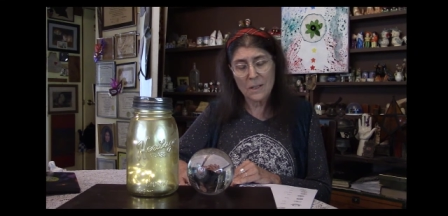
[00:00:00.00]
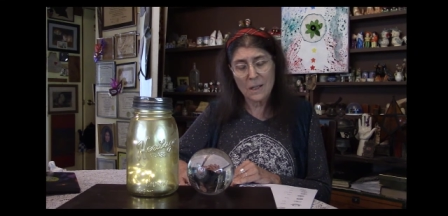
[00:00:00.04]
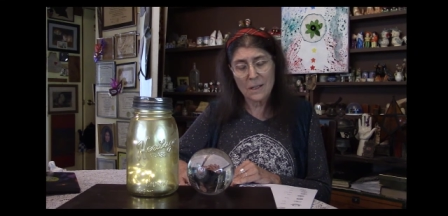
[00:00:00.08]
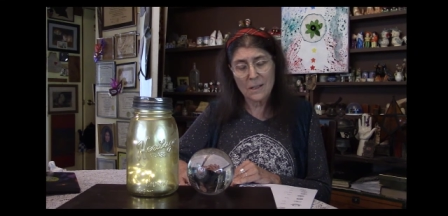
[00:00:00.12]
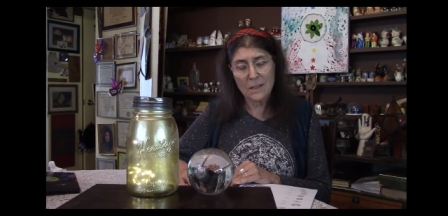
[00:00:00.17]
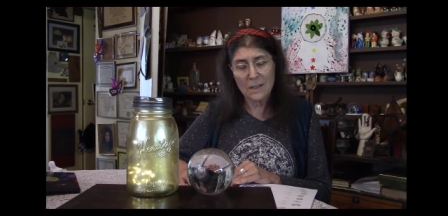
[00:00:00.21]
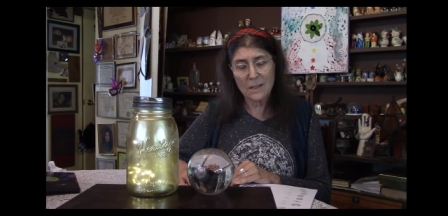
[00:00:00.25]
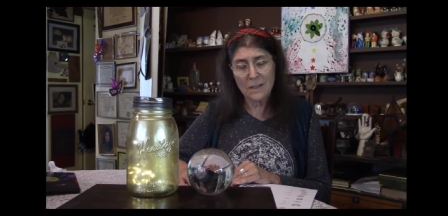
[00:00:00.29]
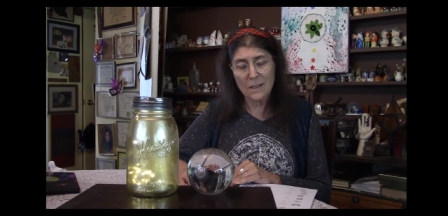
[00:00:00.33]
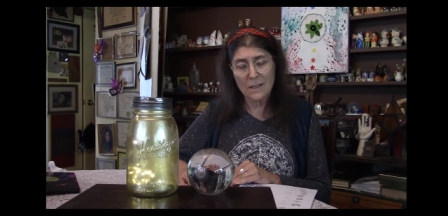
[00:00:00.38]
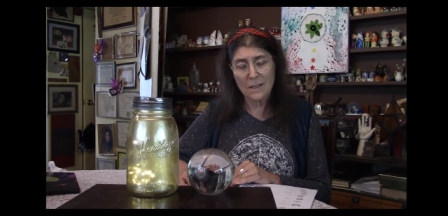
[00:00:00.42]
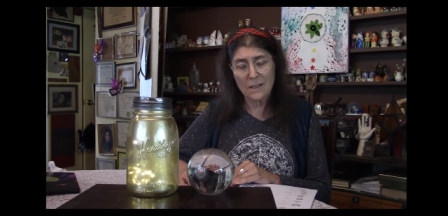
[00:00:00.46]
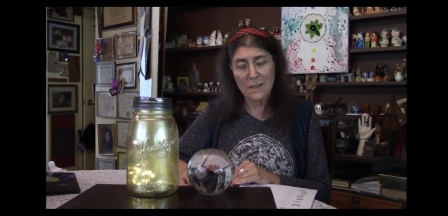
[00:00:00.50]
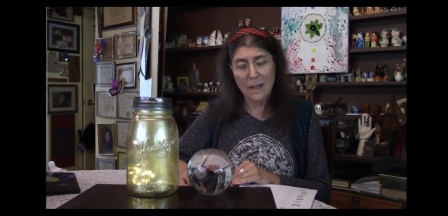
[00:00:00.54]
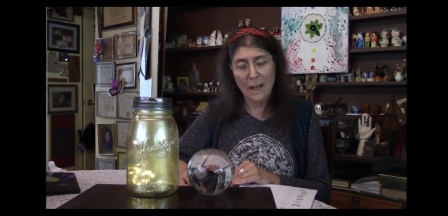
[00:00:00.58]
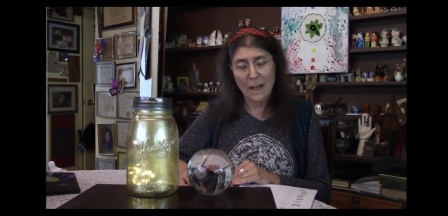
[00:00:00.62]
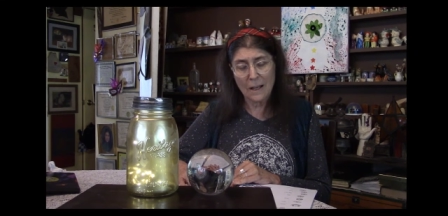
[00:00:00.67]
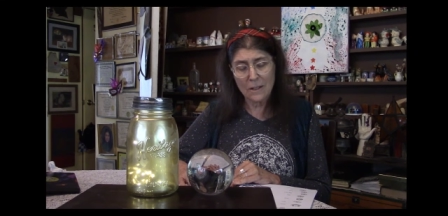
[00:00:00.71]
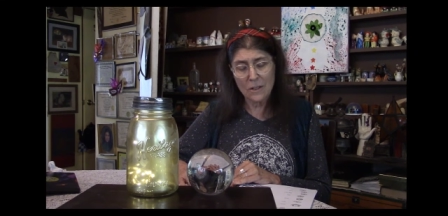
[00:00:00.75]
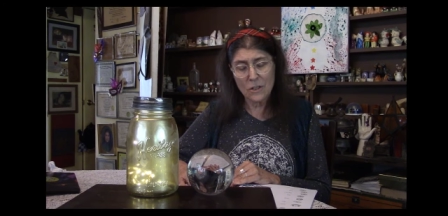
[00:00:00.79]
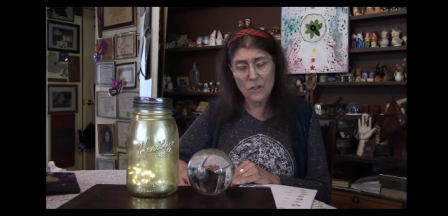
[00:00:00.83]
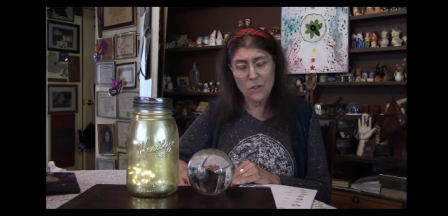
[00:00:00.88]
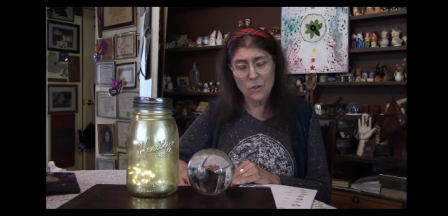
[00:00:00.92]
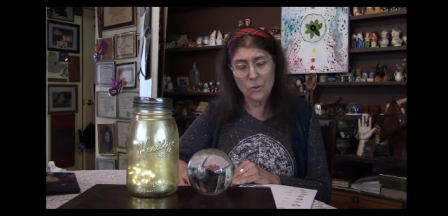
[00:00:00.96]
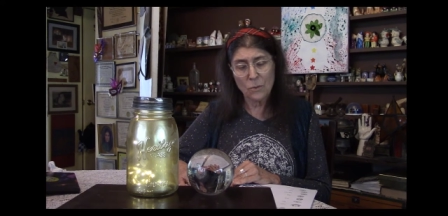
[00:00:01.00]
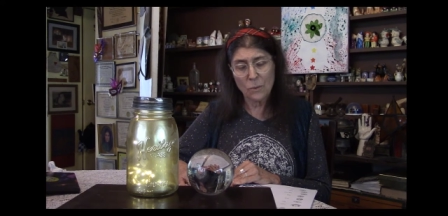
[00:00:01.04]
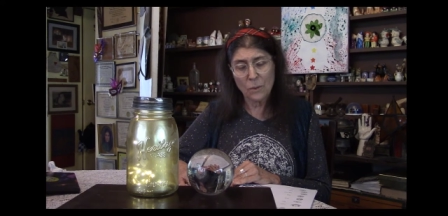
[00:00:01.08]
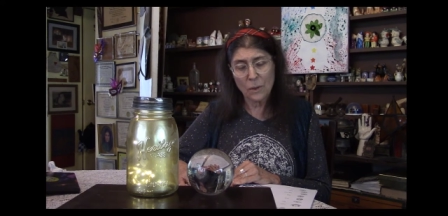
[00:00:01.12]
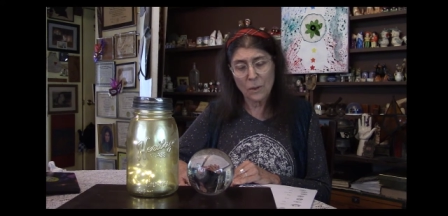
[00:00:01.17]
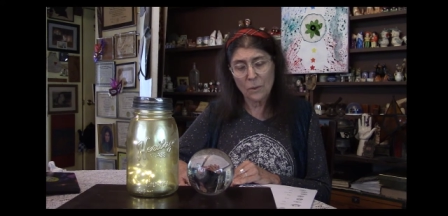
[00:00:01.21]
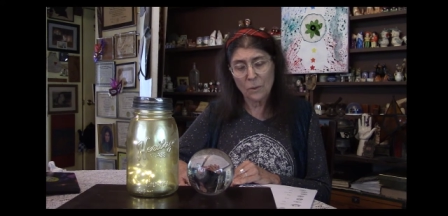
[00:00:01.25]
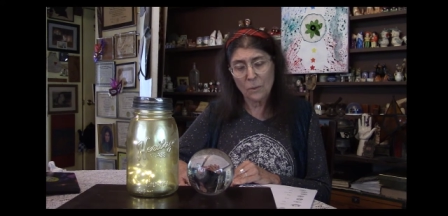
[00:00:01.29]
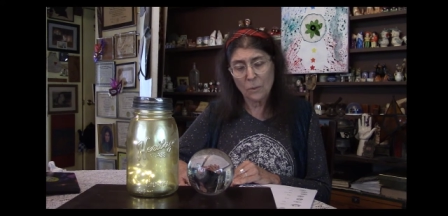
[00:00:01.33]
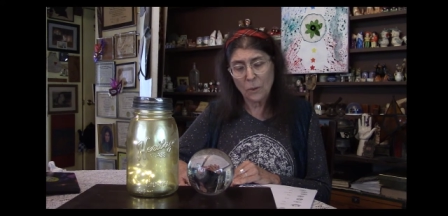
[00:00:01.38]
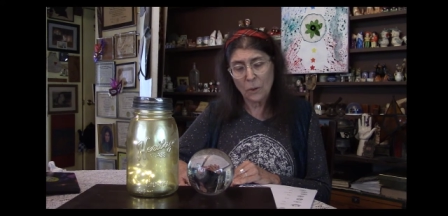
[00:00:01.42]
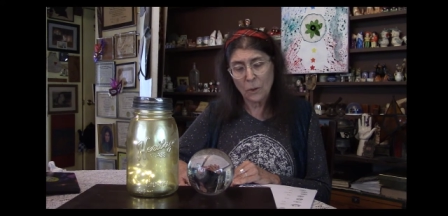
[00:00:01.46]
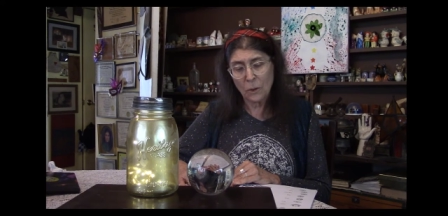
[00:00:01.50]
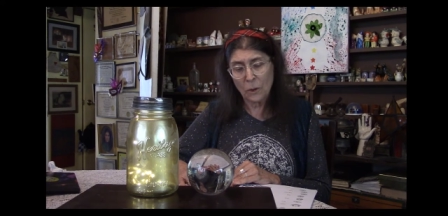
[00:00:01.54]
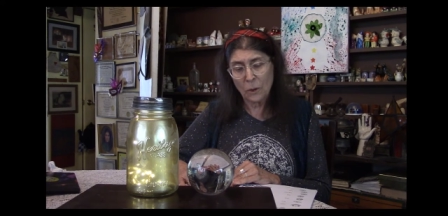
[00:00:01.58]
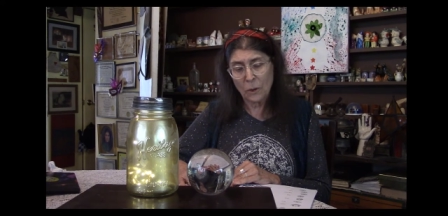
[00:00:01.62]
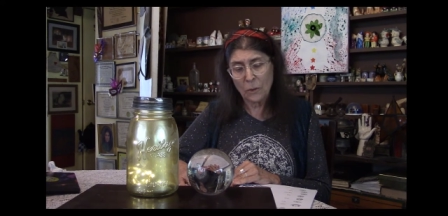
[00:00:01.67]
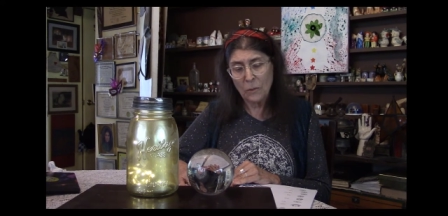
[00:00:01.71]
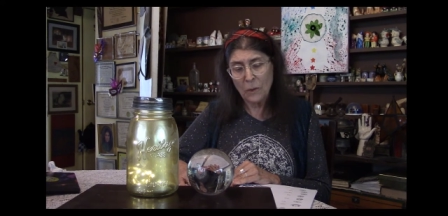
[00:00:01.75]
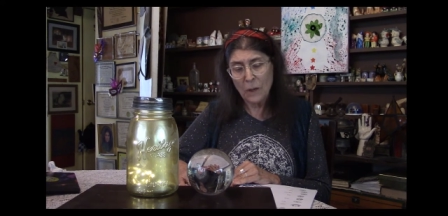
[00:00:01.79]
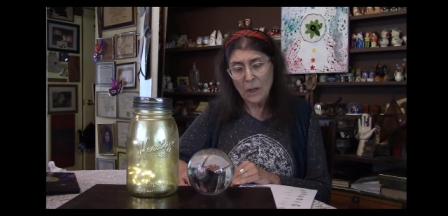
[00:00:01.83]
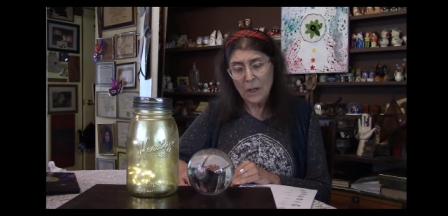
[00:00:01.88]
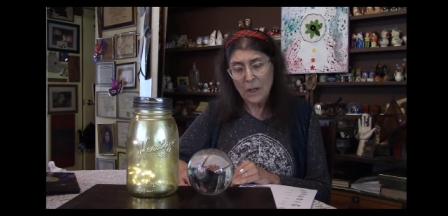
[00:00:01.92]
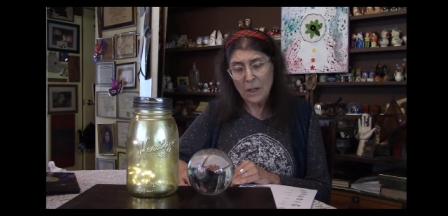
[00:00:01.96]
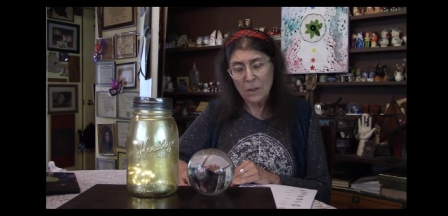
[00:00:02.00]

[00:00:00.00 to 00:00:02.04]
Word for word: That's a Sanskrit word